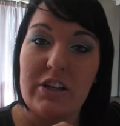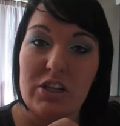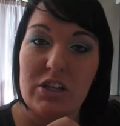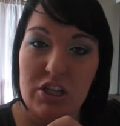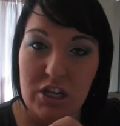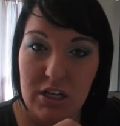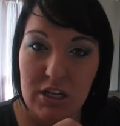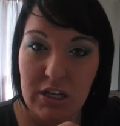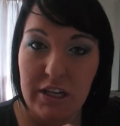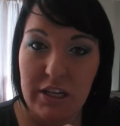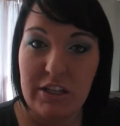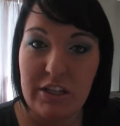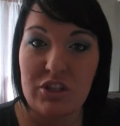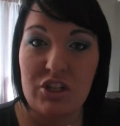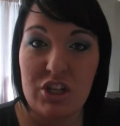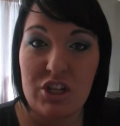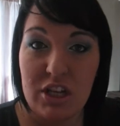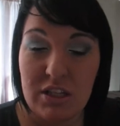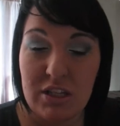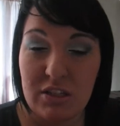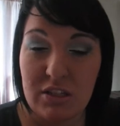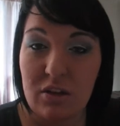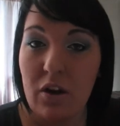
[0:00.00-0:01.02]
gently
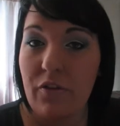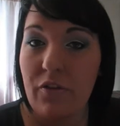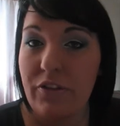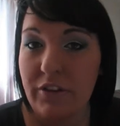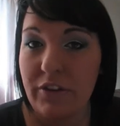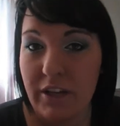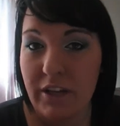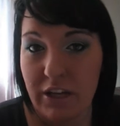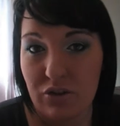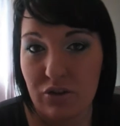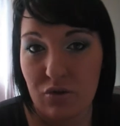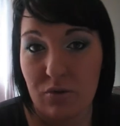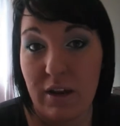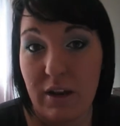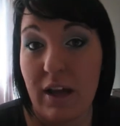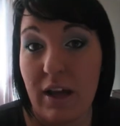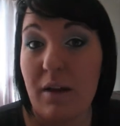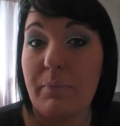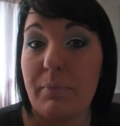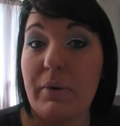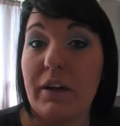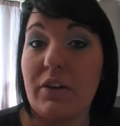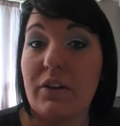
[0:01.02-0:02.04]
just on the natural
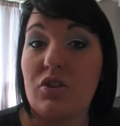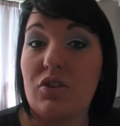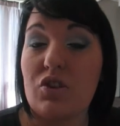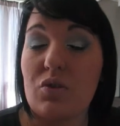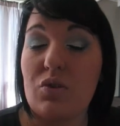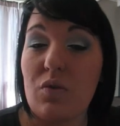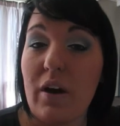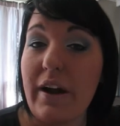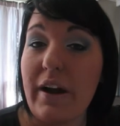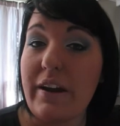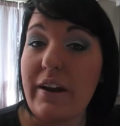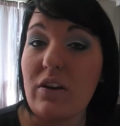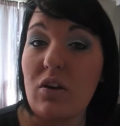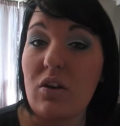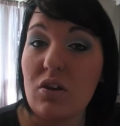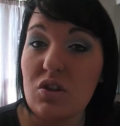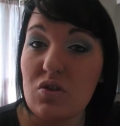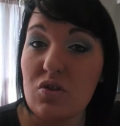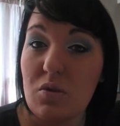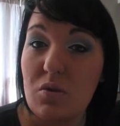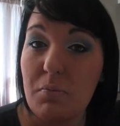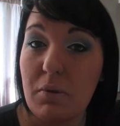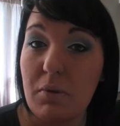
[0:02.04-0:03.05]
nail bed. Try
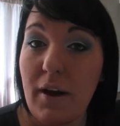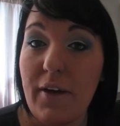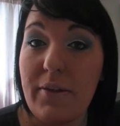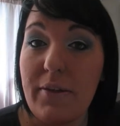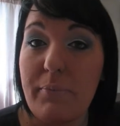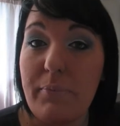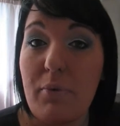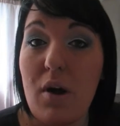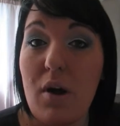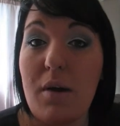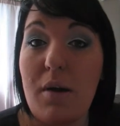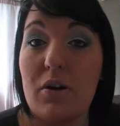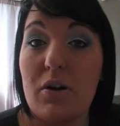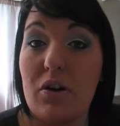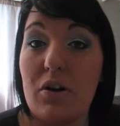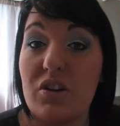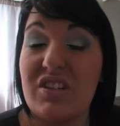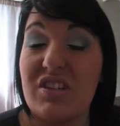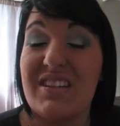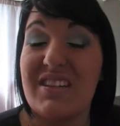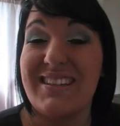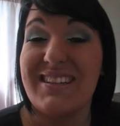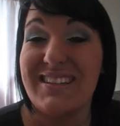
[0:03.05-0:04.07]
not to apply the primer
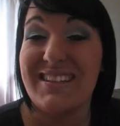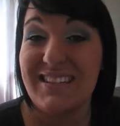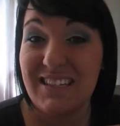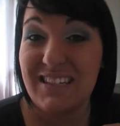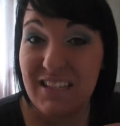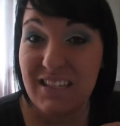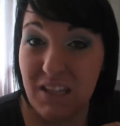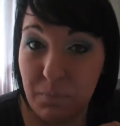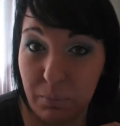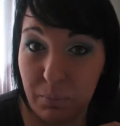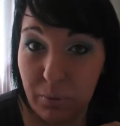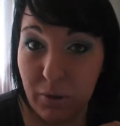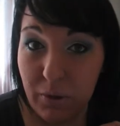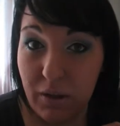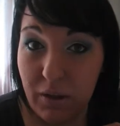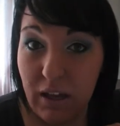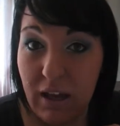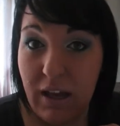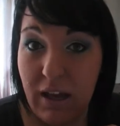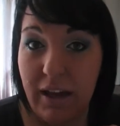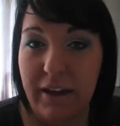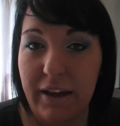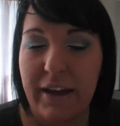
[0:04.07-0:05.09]
onto the tip,
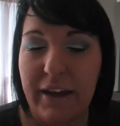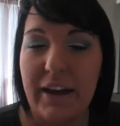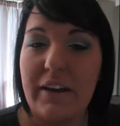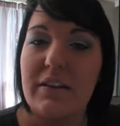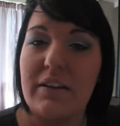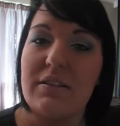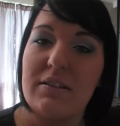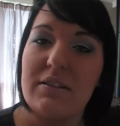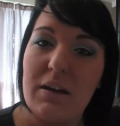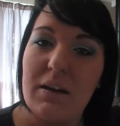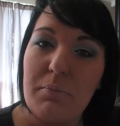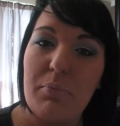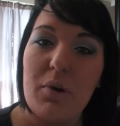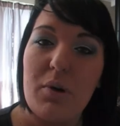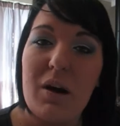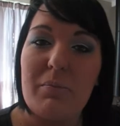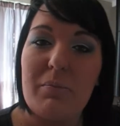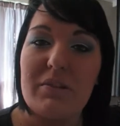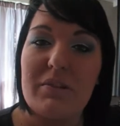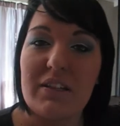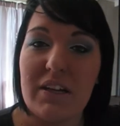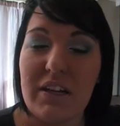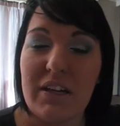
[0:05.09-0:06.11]
okay, because some
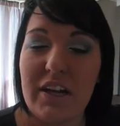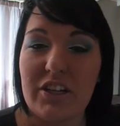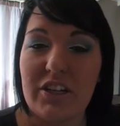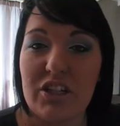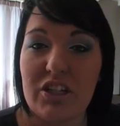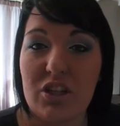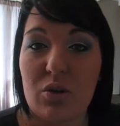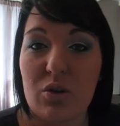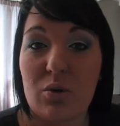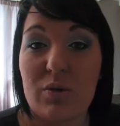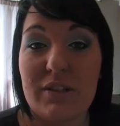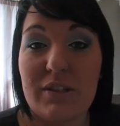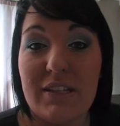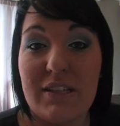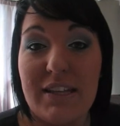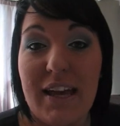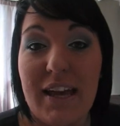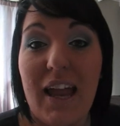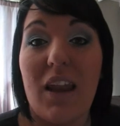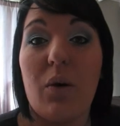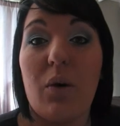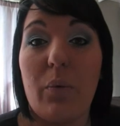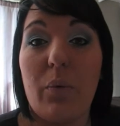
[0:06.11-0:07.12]
primers can actually cause
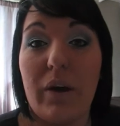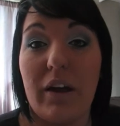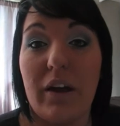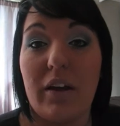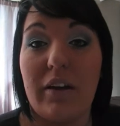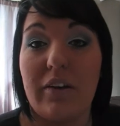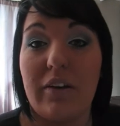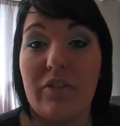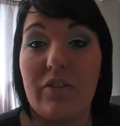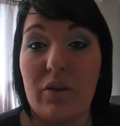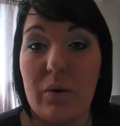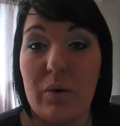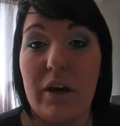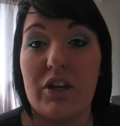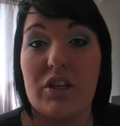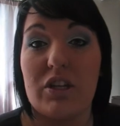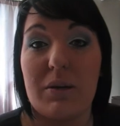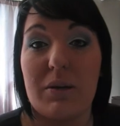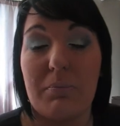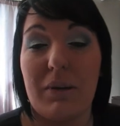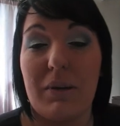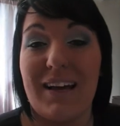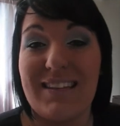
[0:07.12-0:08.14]
yellowing if you
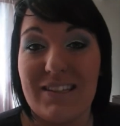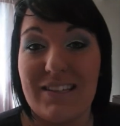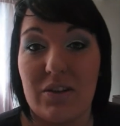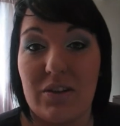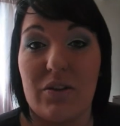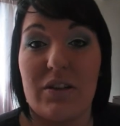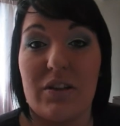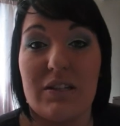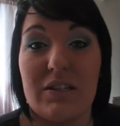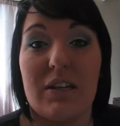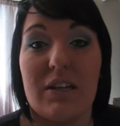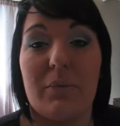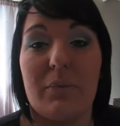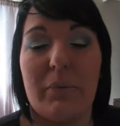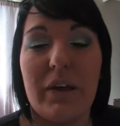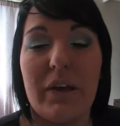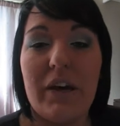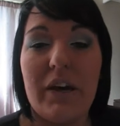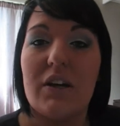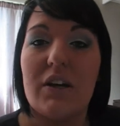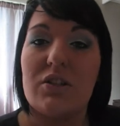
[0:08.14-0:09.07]
actually place it on the tip.